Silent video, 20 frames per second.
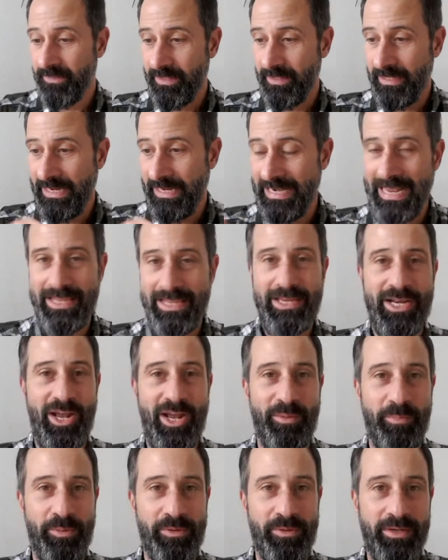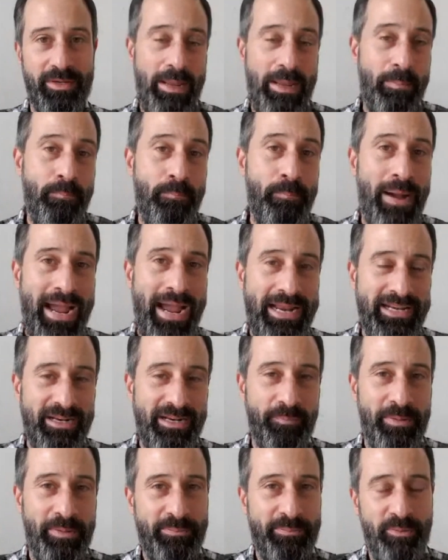It ended up binding
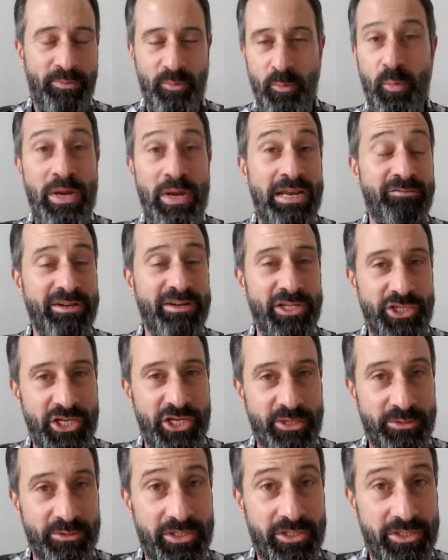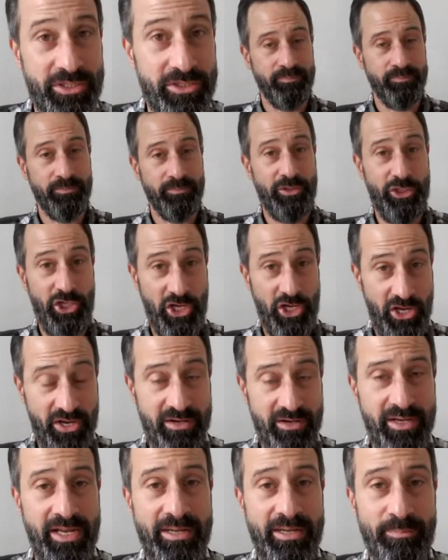people. We reduced churn
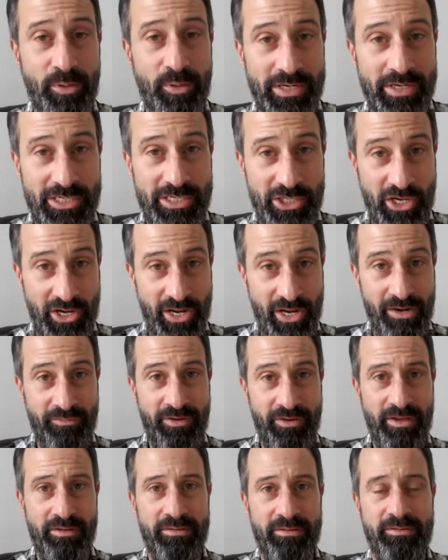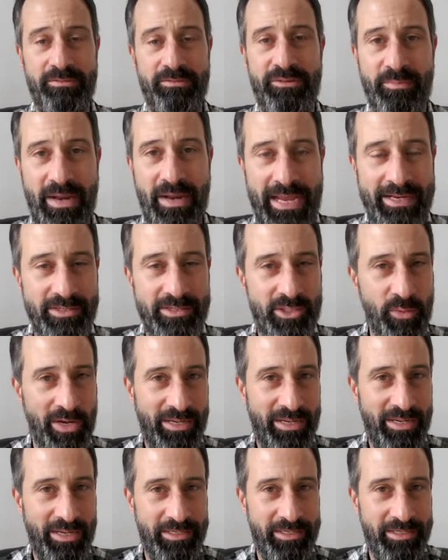and employee turnover from like
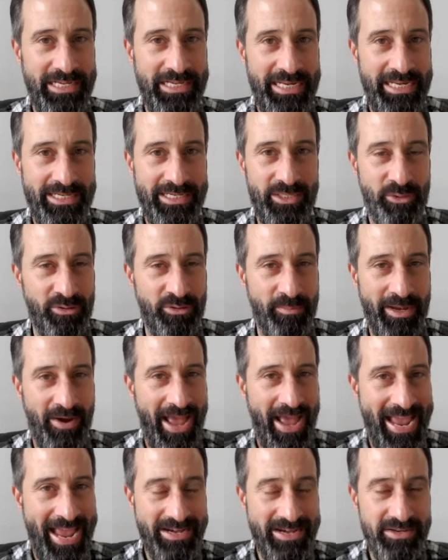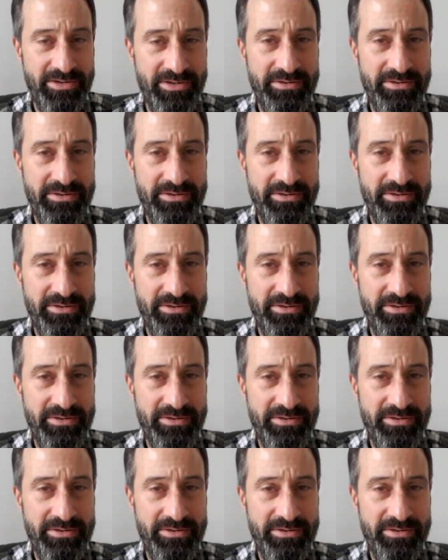20% a year to about 8%.